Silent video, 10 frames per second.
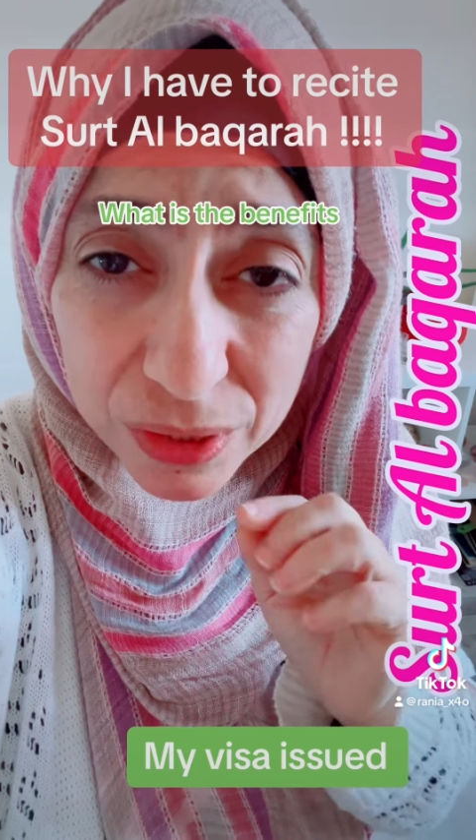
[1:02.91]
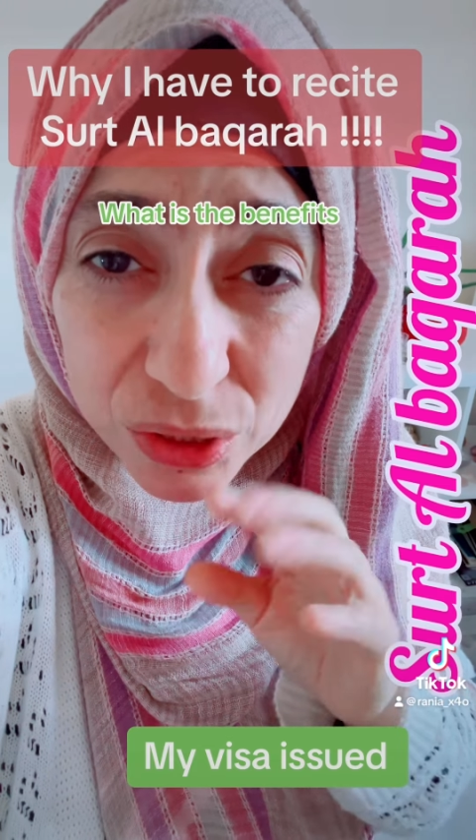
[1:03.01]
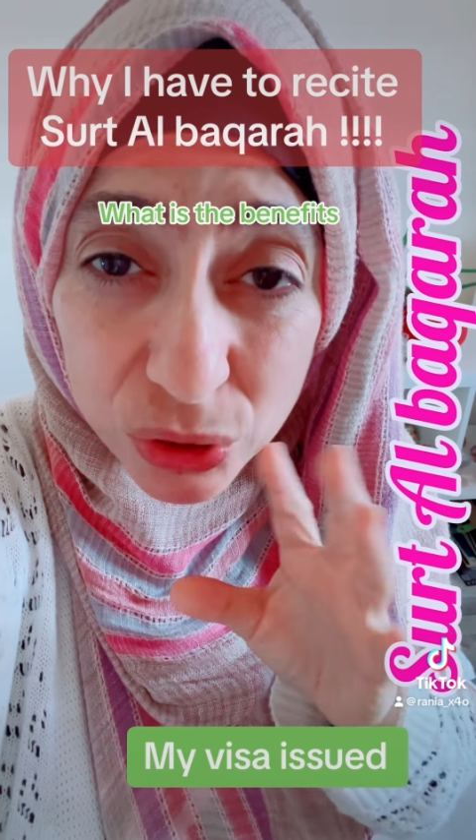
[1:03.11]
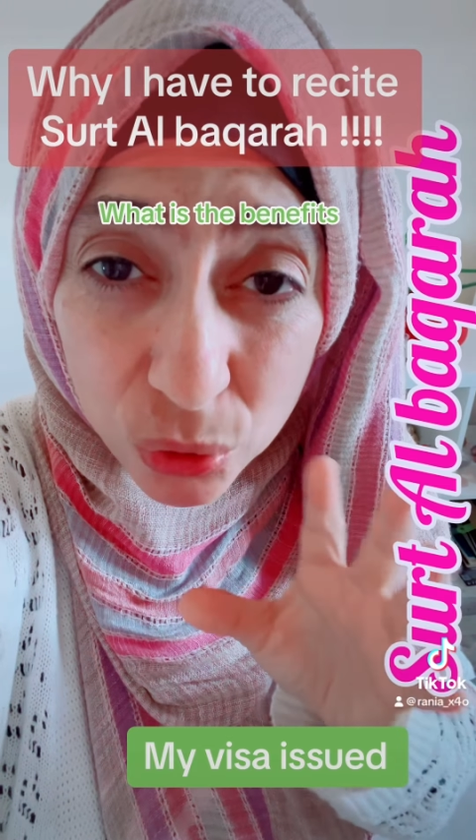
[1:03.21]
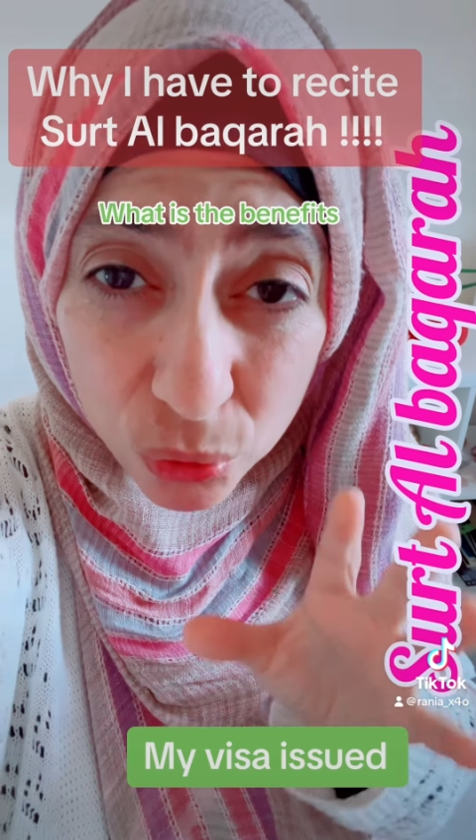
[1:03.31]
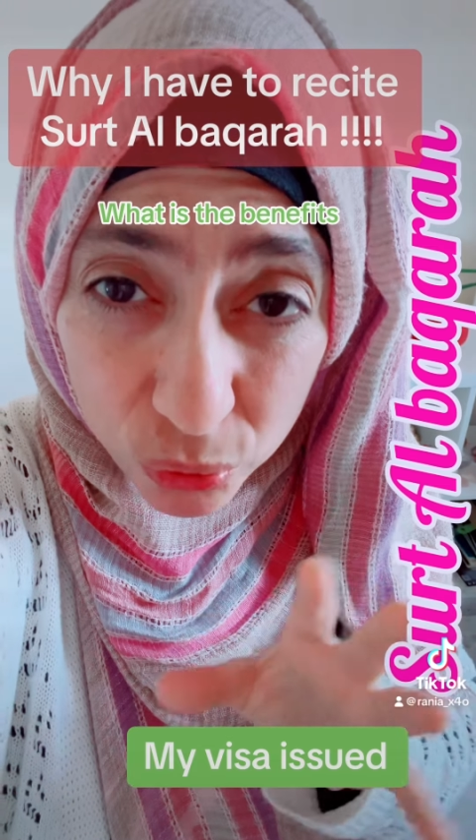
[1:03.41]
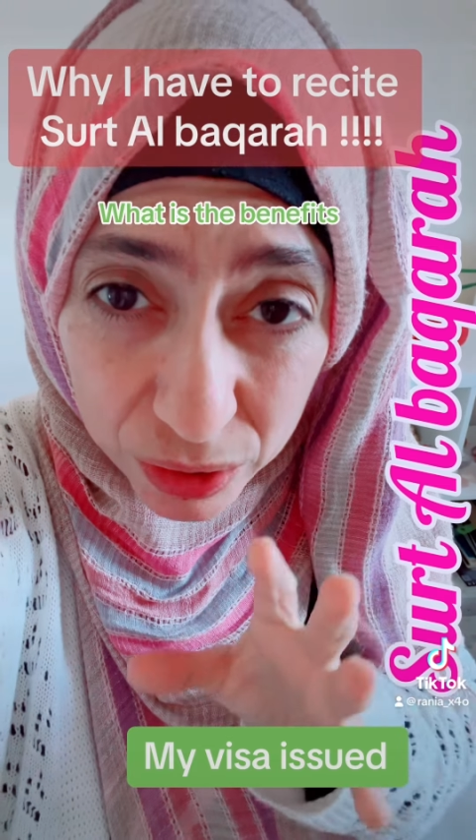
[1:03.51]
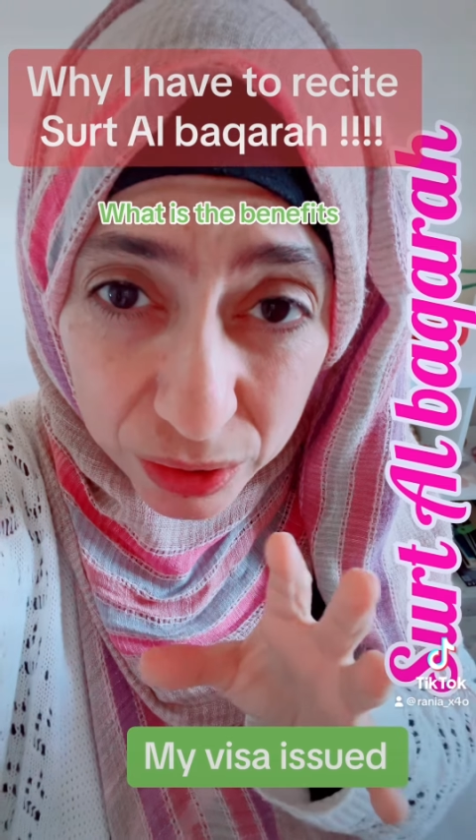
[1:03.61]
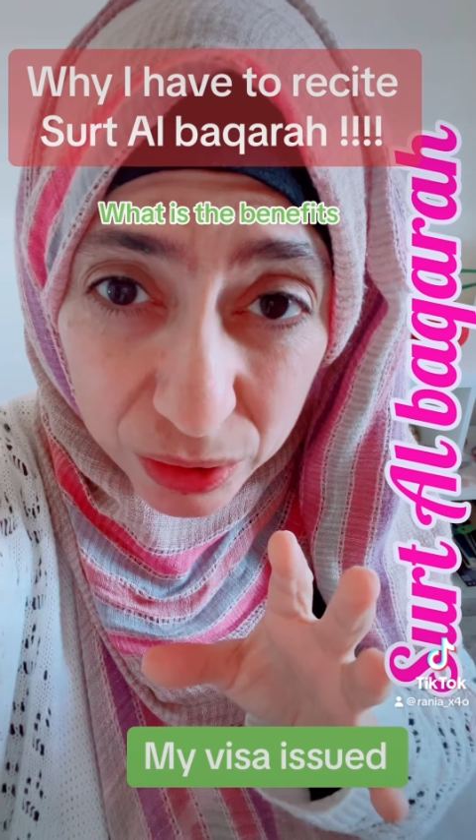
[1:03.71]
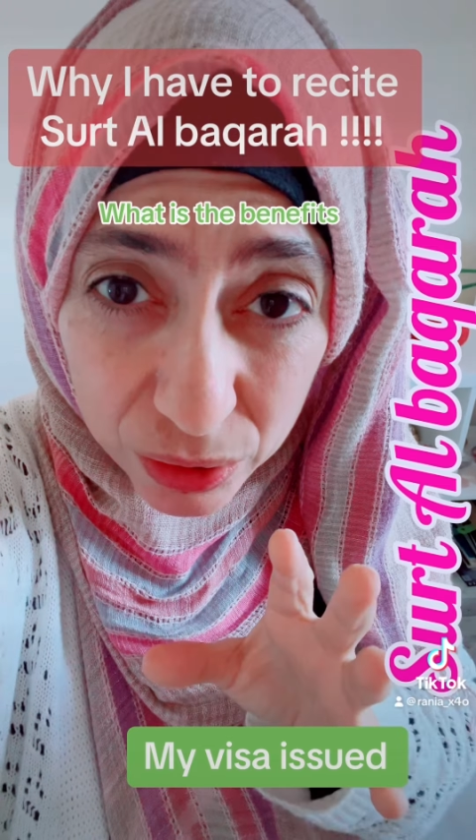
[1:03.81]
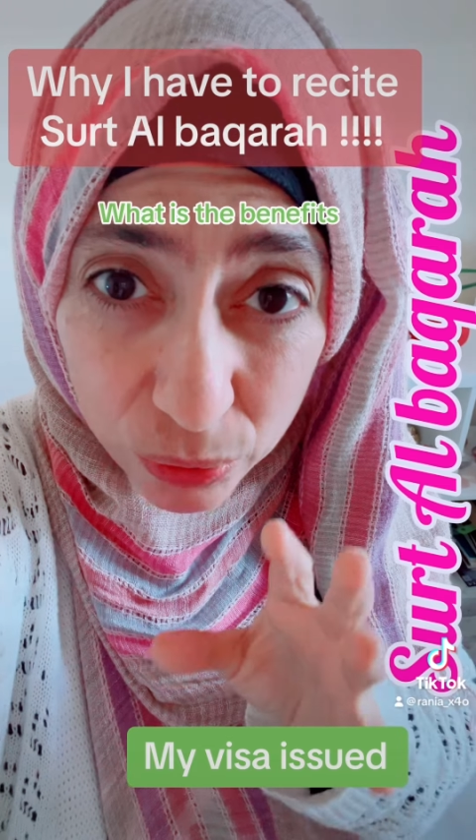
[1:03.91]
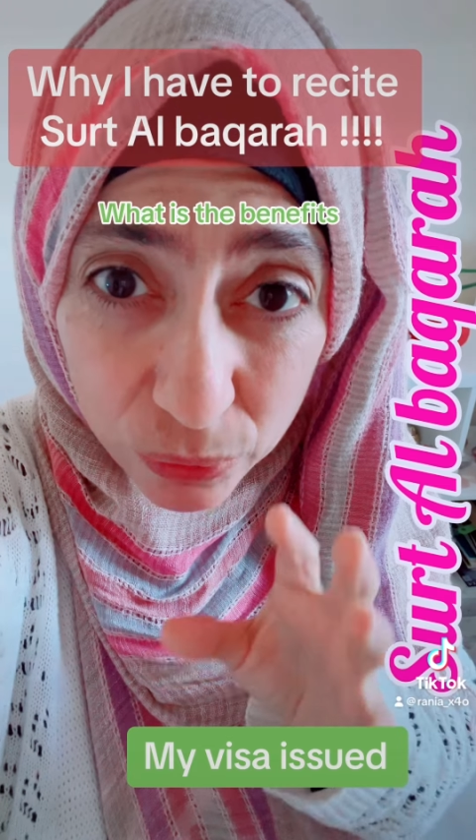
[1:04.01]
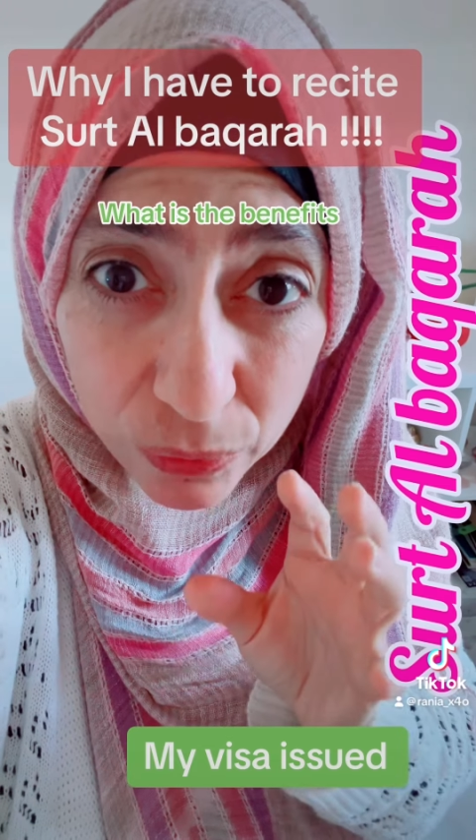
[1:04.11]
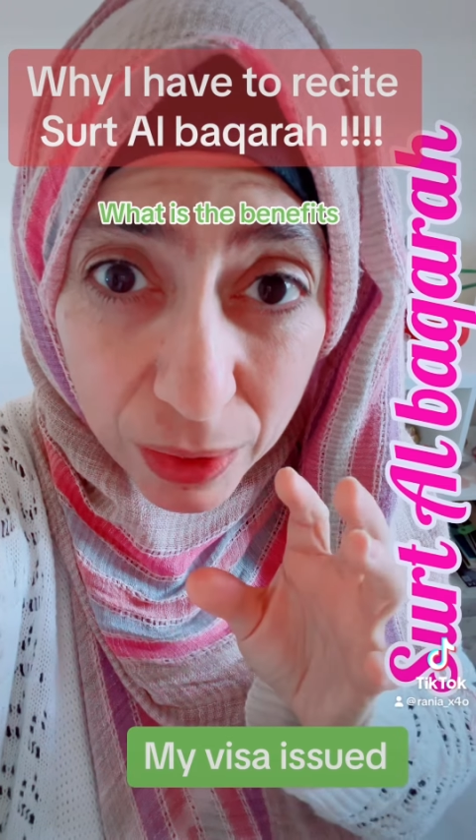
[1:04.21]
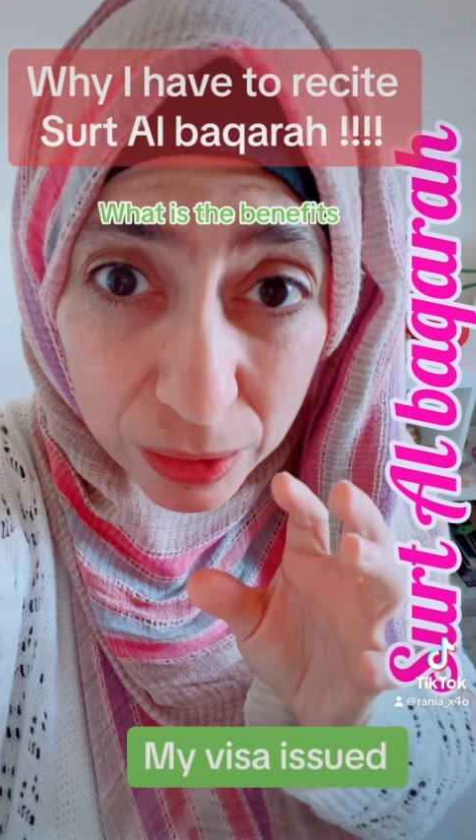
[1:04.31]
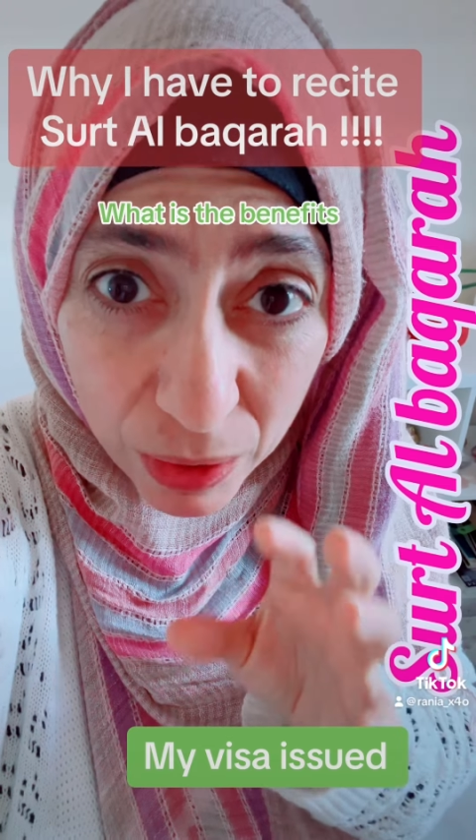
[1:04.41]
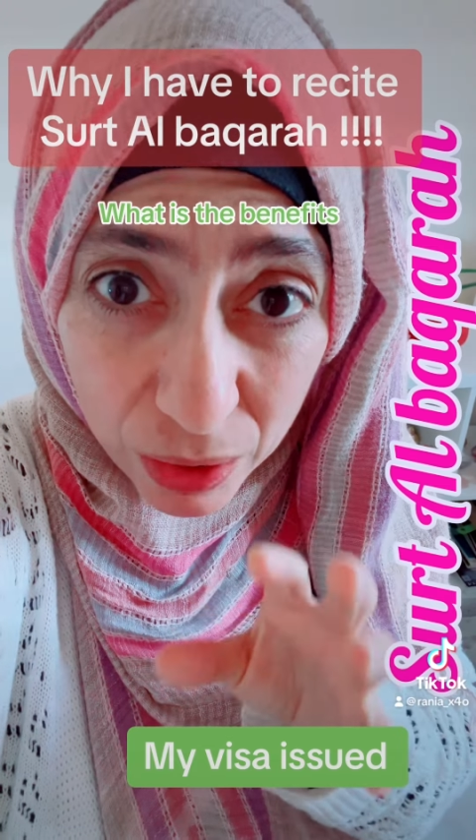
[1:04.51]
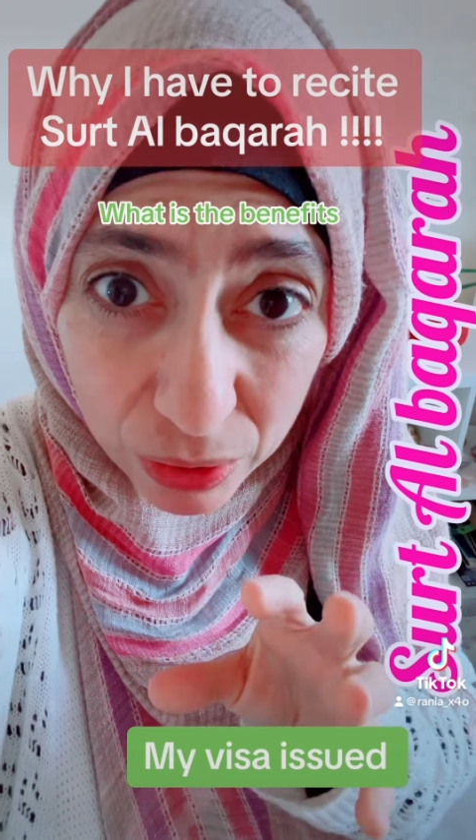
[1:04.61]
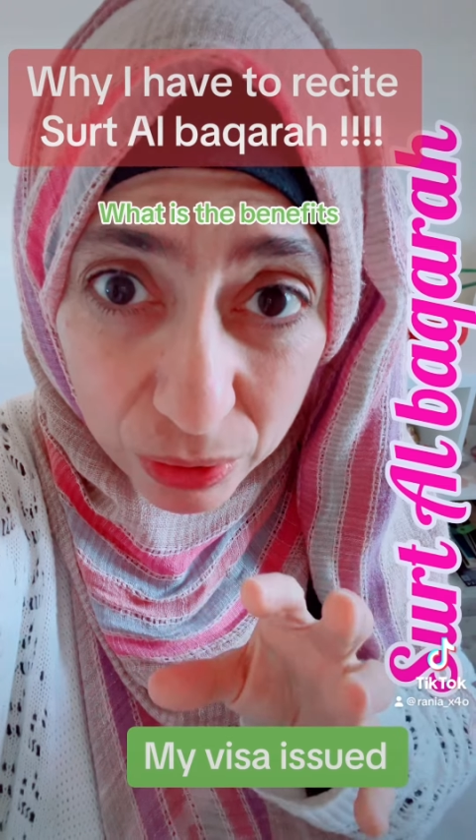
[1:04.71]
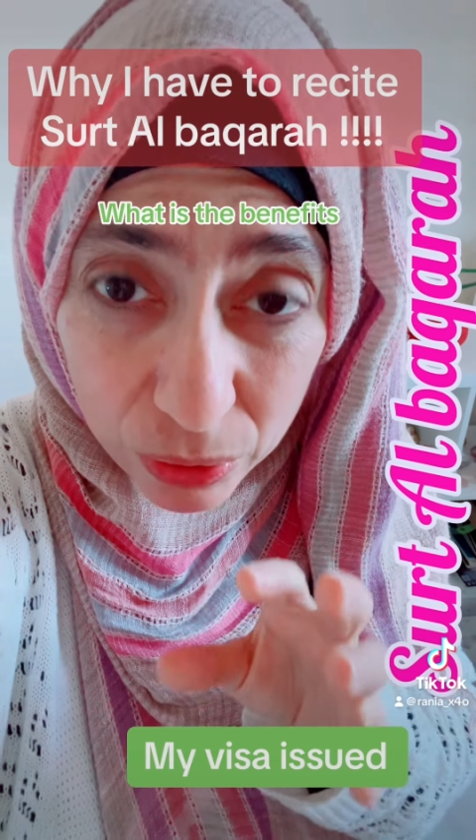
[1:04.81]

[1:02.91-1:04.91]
story of Al-Baqarah